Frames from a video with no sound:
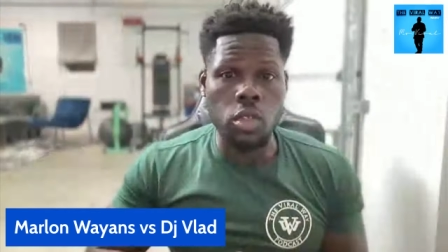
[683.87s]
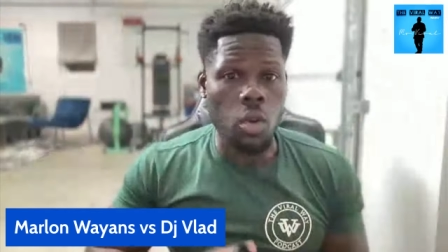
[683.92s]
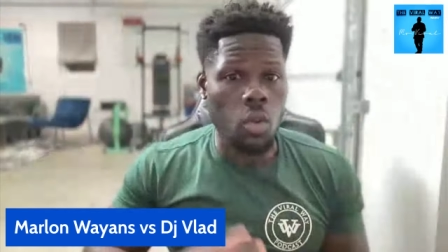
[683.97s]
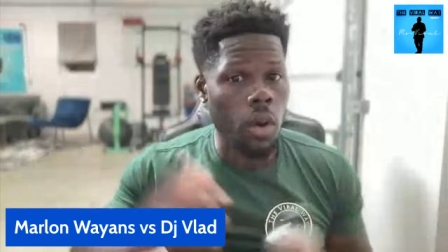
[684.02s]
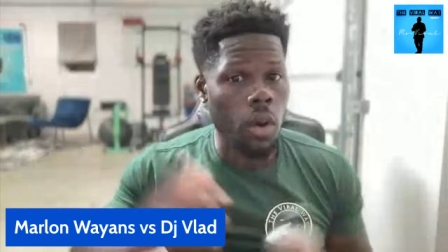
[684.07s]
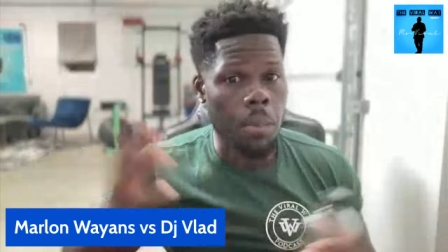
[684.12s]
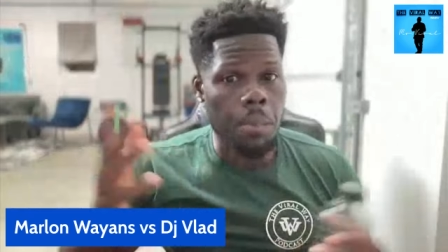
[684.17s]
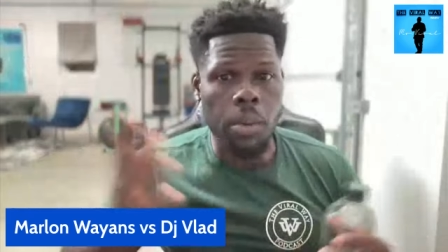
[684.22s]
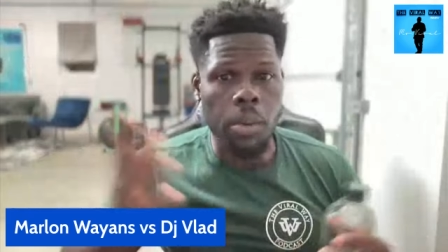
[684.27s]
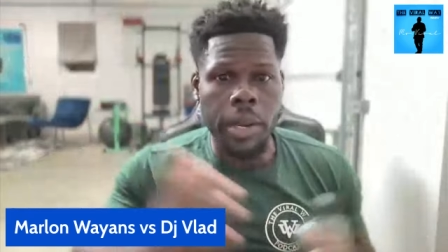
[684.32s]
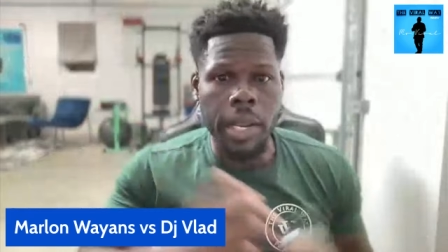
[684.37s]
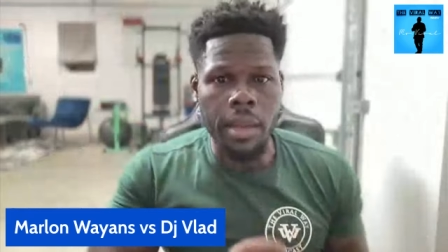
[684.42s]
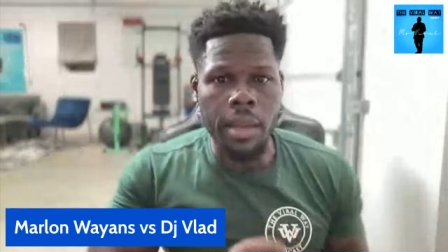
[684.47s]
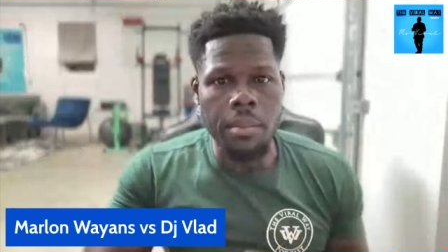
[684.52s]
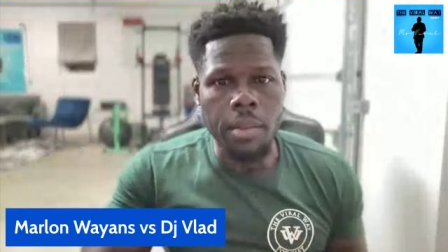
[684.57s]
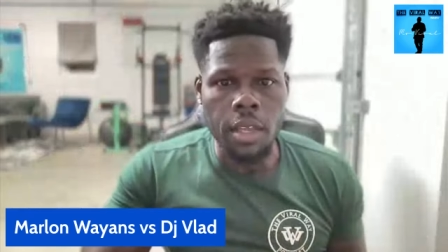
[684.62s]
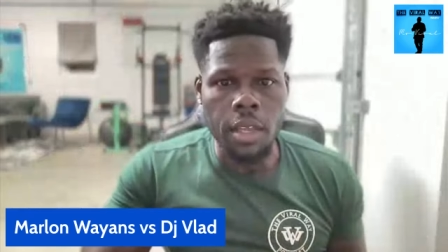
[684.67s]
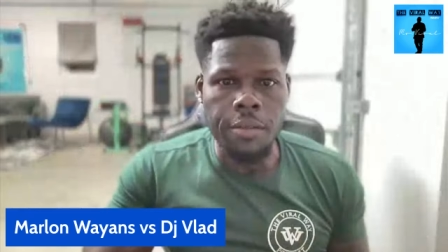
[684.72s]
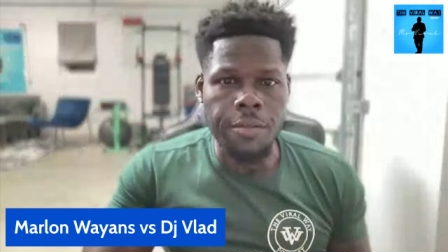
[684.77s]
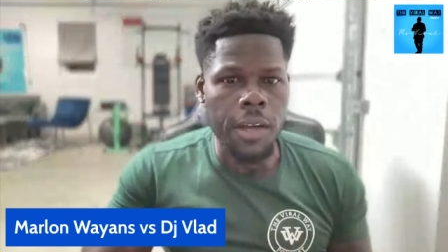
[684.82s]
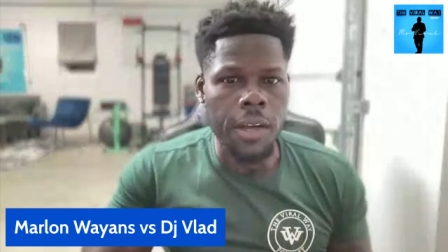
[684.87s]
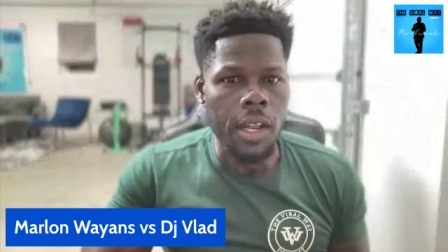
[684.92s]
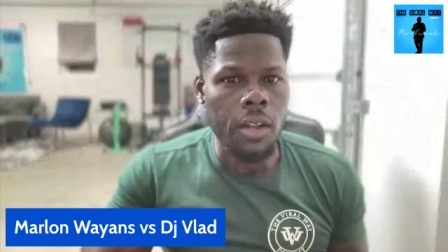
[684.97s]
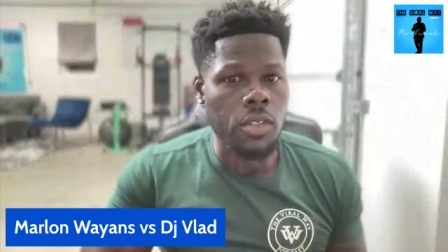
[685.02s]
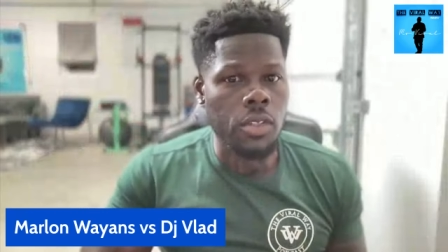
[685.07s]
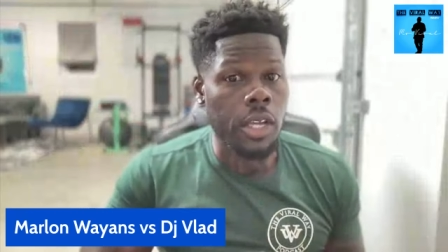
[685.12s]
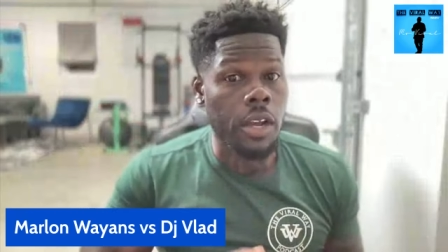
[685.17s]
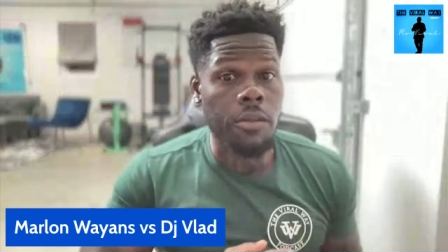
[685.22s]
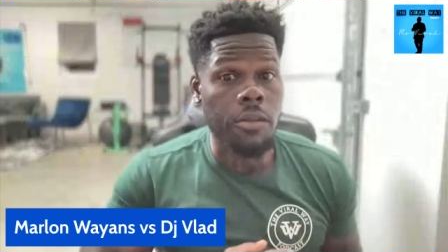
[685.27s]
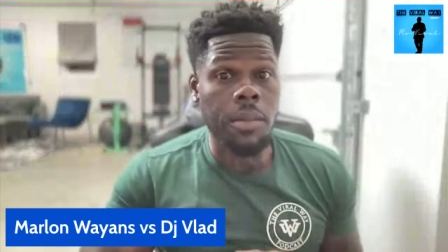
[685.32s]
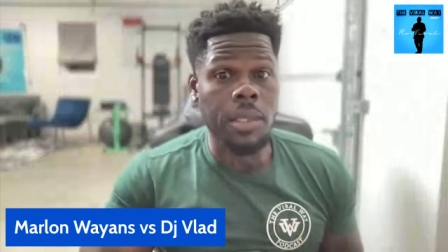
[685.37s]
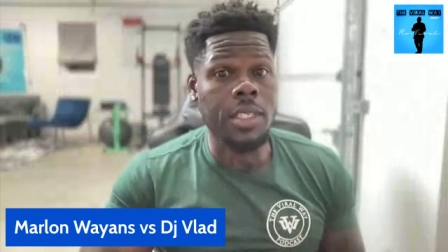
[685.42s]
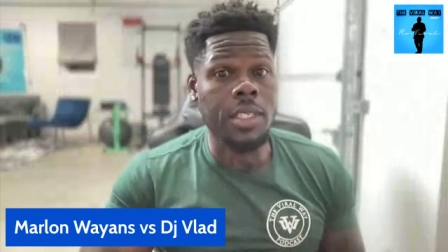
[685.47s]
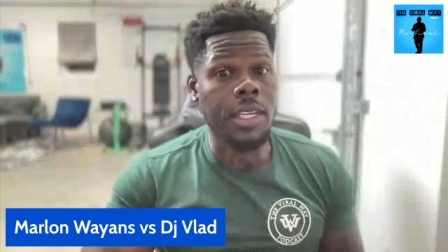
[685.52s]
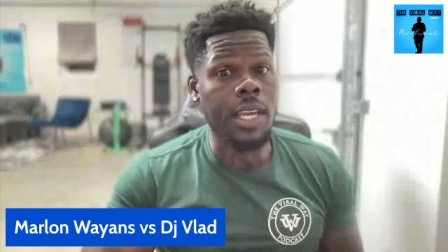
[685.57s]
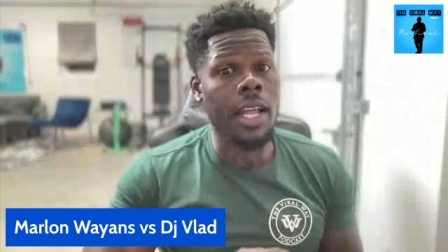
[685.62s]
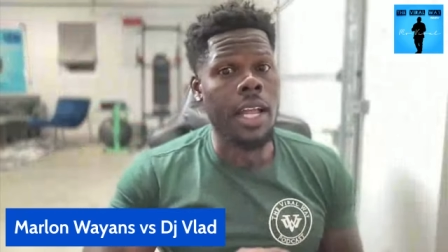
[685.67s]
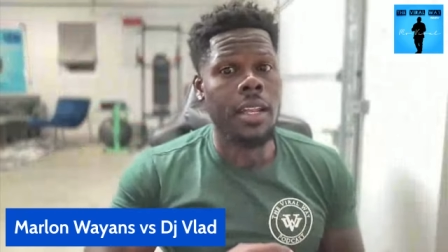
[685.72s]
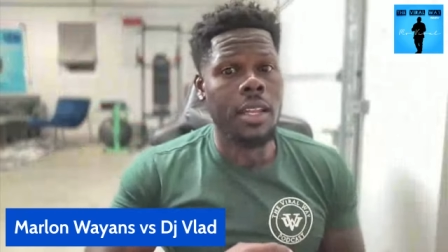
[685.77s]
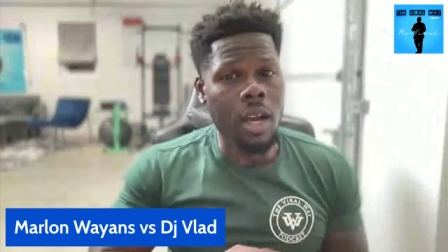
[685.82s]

or one point eight million followers, however much he got.